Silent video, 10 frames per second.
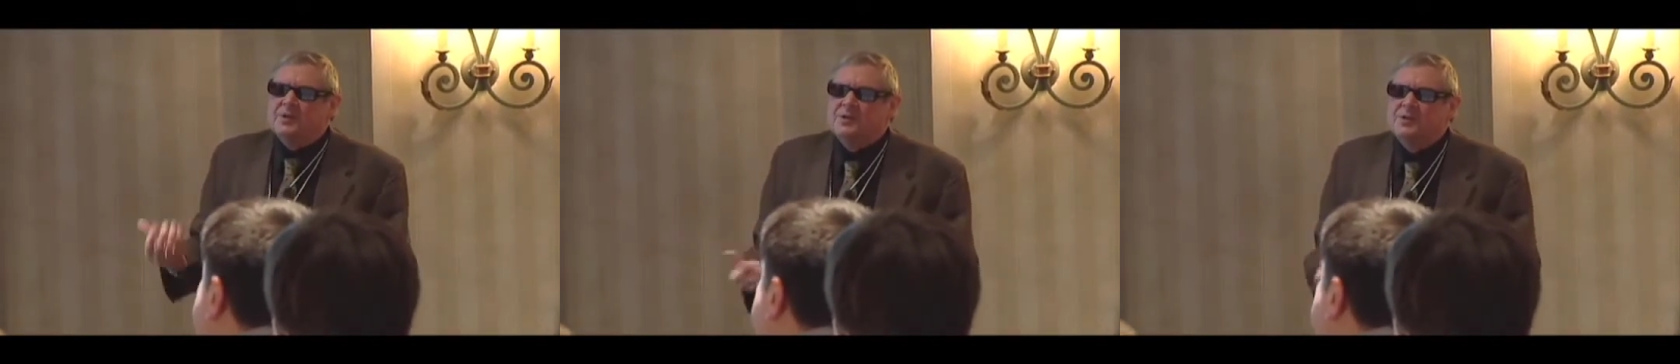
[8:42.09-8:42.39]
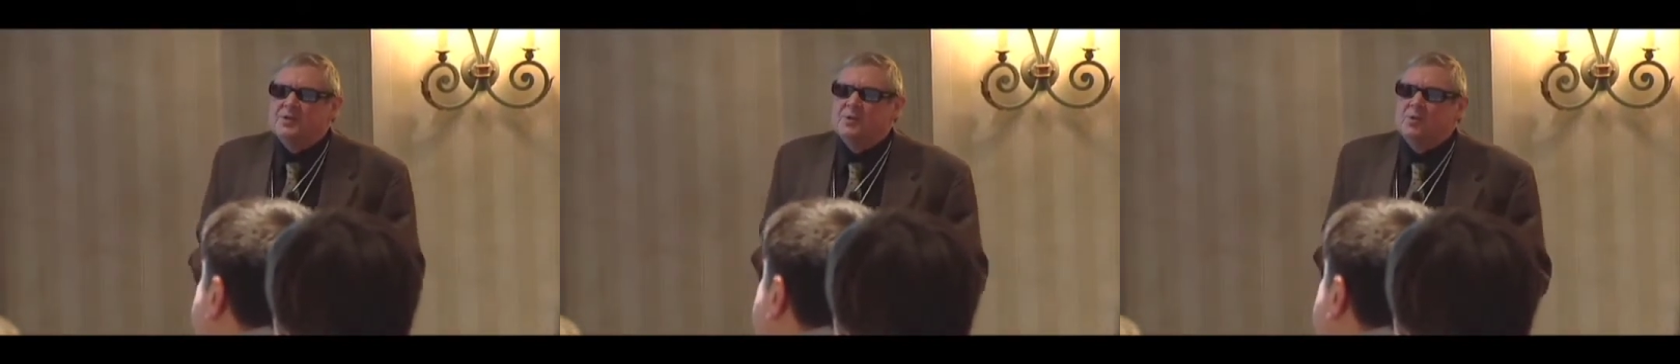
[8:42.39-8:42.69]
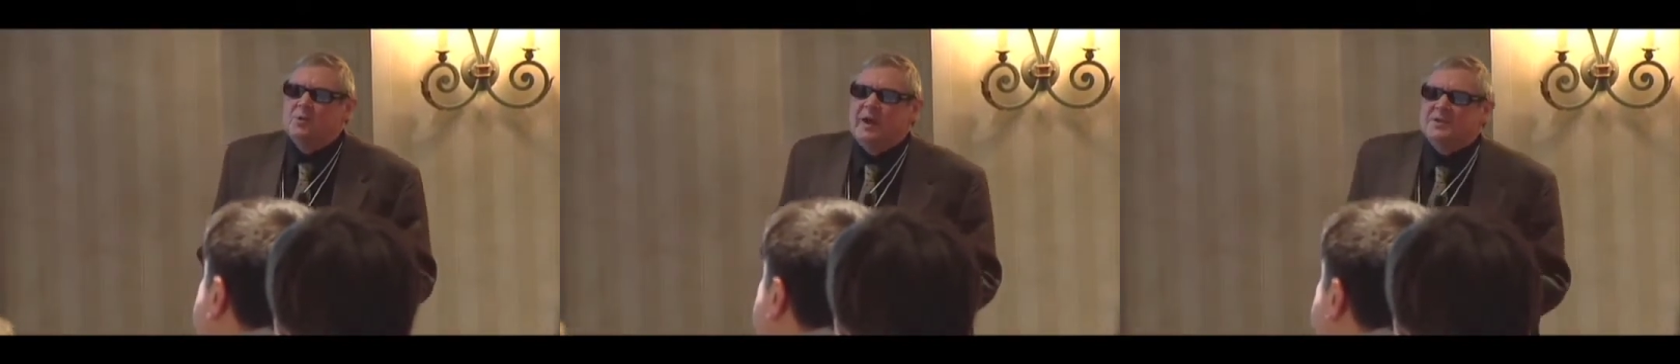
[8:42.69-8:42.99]

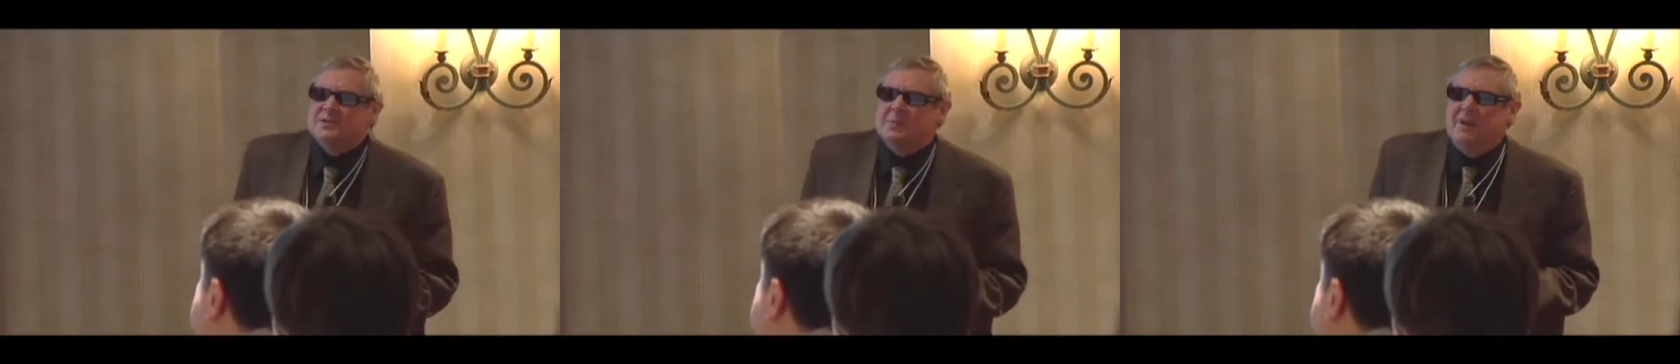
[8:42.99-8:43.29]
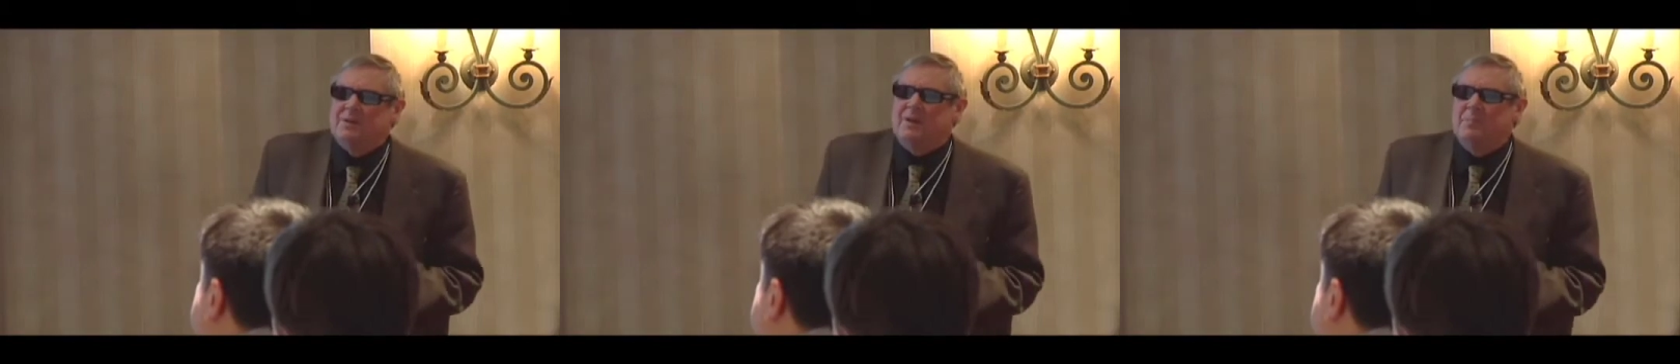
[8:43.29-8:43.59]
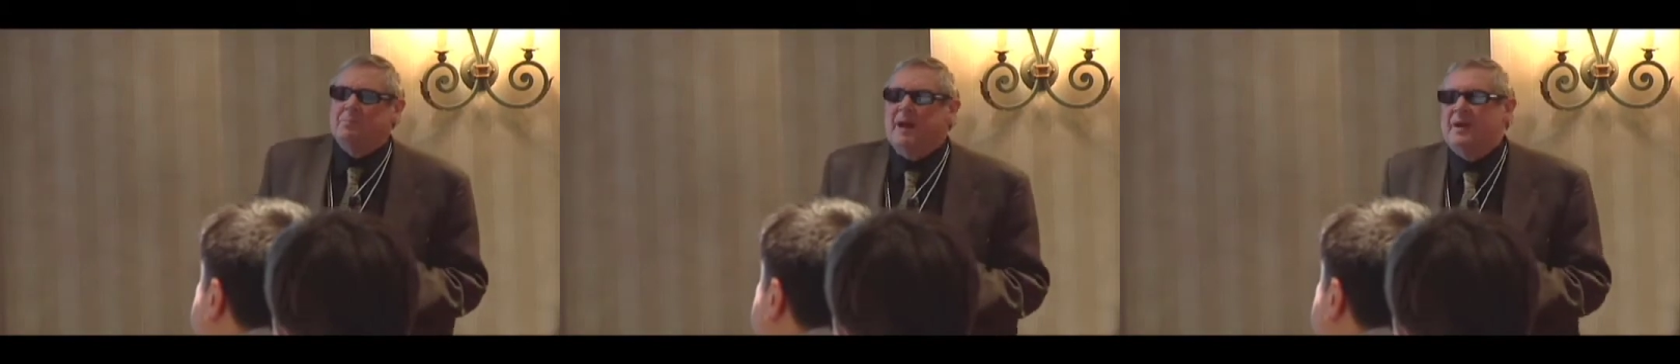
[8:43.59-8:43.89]
to estimate the
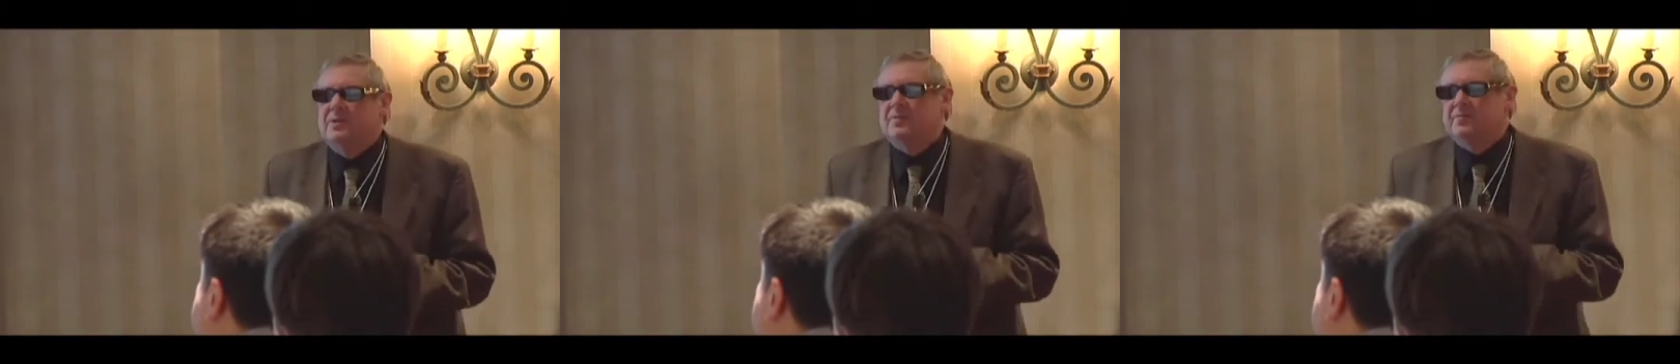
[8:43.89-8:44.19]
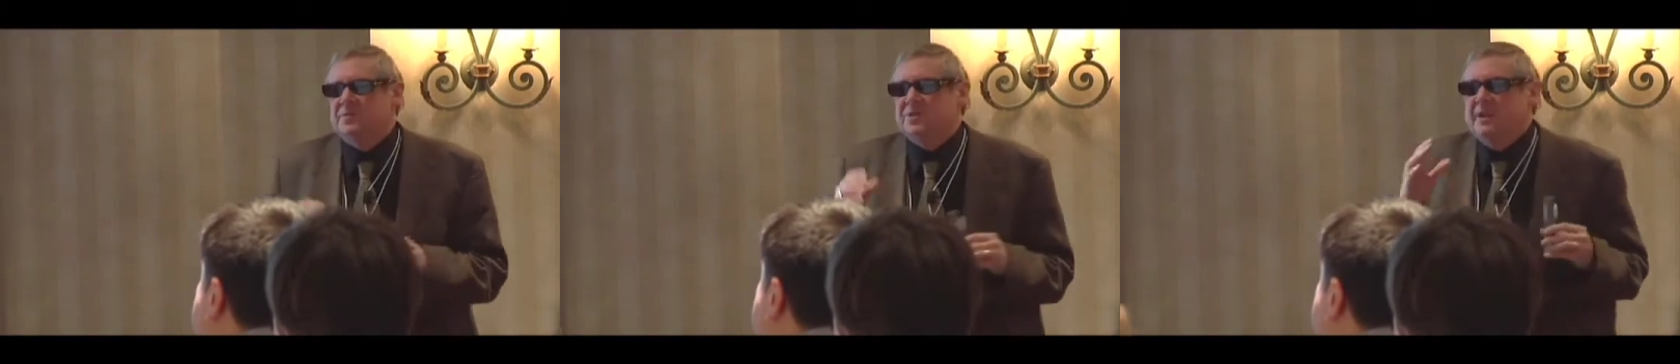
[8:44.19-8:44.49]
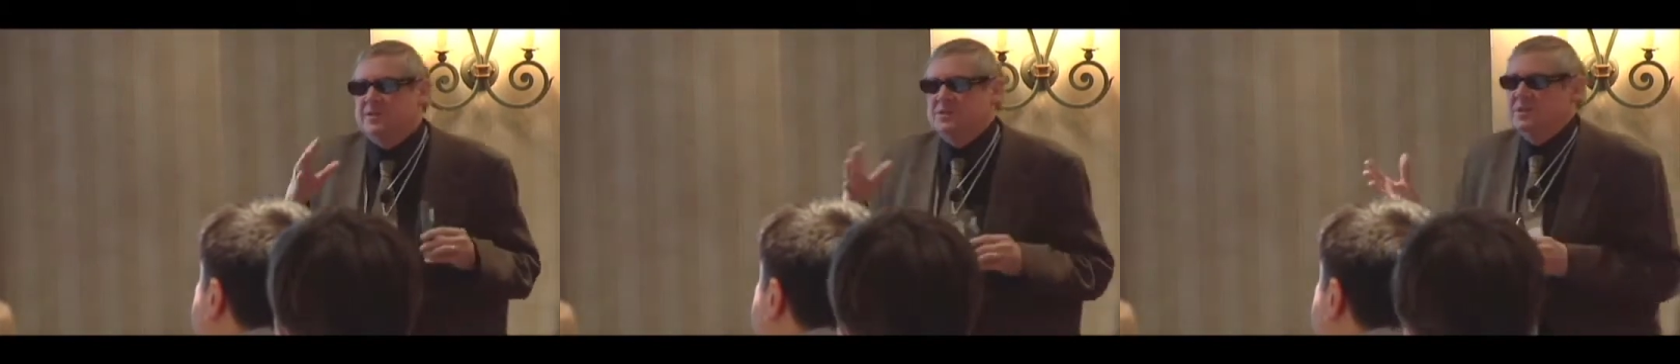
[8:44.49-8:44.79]
impact of
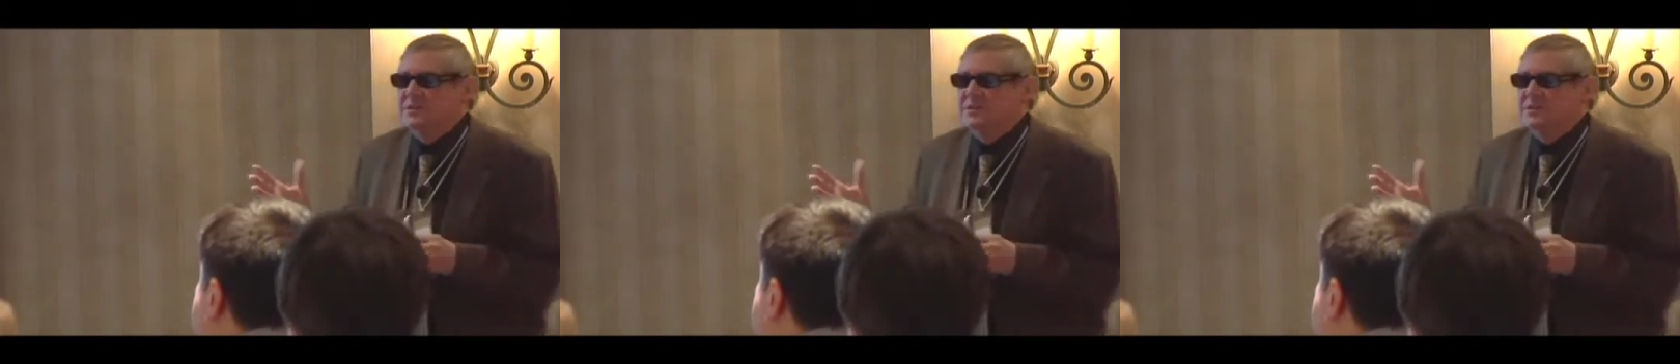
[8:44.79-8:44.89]
changes in